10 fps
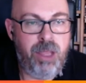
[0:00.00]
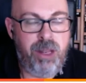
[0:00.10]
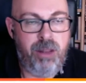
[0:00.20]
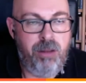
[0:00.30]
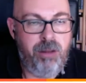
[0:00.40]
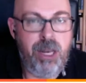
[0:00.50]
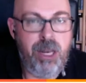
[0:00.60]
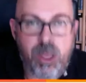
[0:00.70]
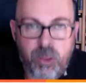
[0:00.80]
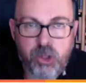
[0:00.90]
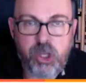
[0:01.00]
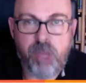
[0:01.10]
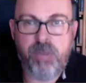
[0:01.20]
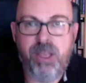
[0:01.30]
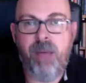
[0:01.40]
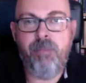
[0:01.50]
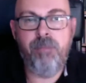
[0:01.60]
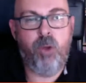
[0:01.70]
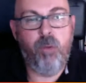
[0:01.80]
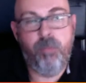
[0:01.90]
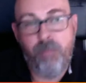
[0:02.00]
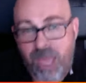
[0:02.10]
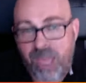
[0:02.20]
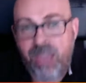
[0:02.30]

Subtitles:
Leadership can or may